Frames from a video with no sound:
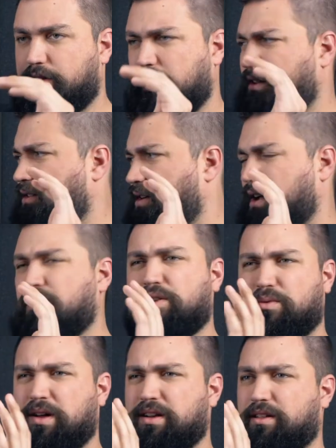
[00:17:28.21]
like, I don't know
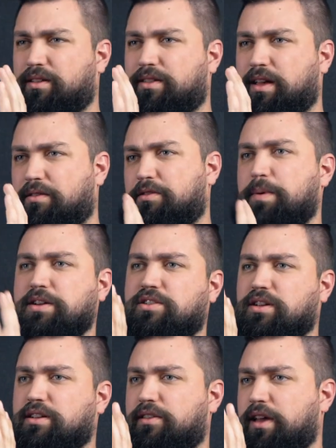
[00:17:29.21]
what it is. They
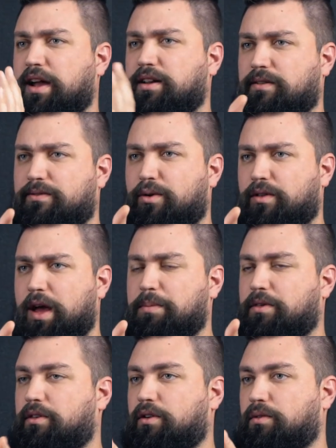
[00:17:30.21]
specially designed it for the
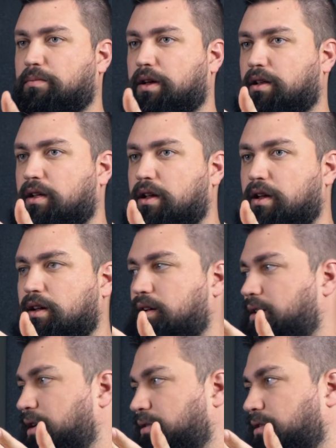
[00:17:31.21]
episode, but
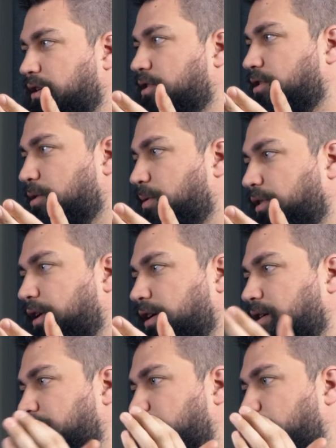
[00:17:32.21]
it looks almost like
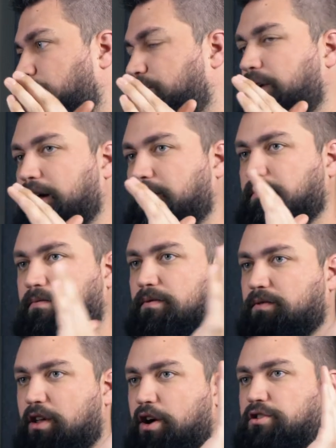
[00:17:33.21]
a glorified
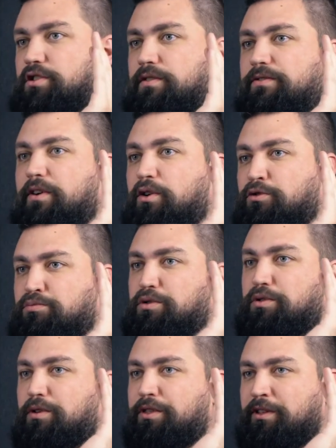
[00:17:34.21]
larger phone booth.